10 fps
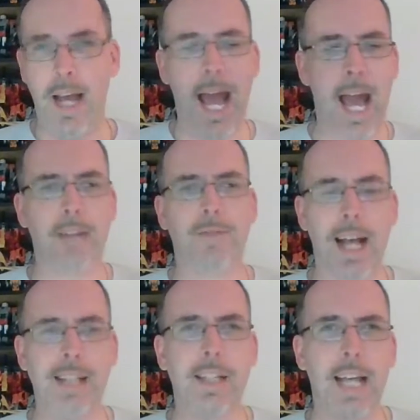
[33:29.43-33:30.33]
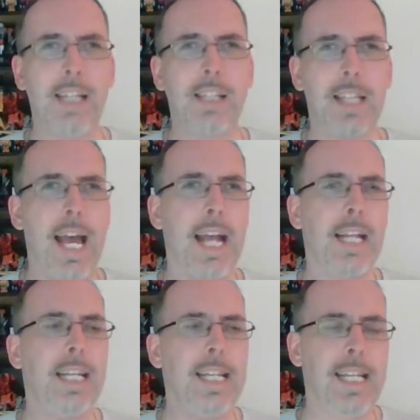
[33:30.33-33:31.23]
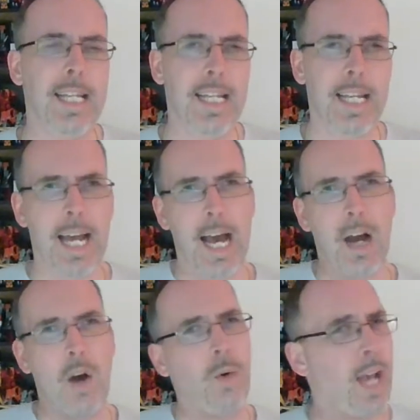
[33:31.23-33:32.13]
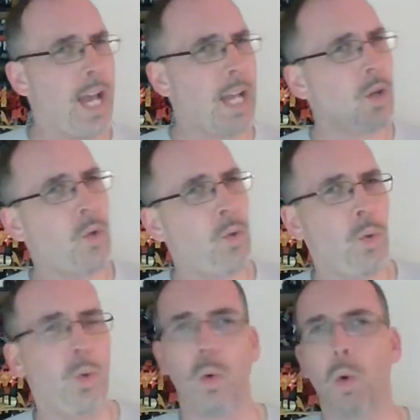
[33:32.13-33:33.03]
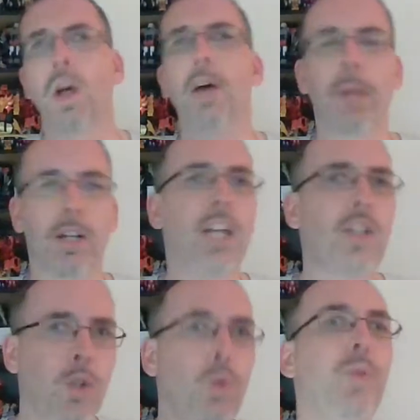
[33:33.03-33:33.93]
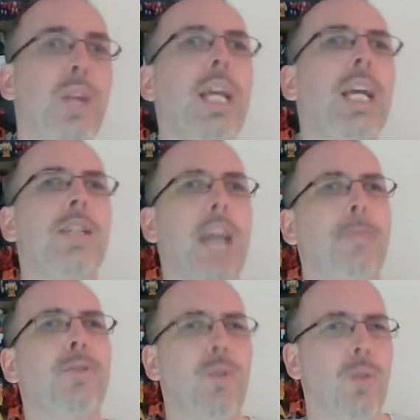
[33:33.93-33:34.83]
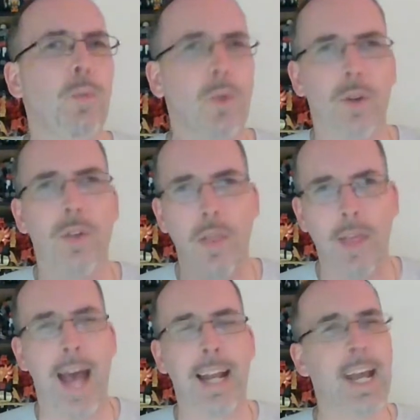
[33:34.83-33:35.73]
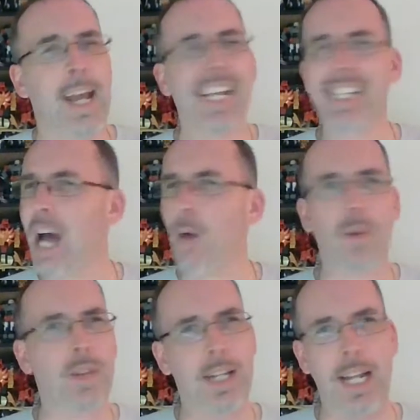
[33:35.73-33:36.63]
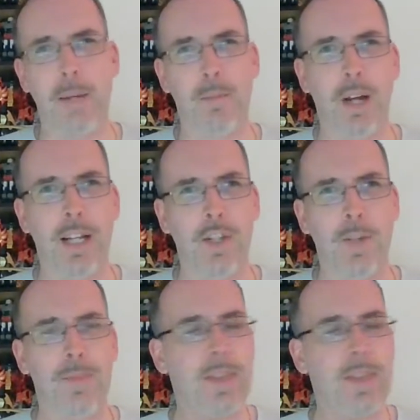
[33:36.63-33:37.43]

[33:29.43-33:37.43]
And if that's the case, then yeah, okay, cool. Because I do think he's absolutely worth that. He's not worth the Canadian price.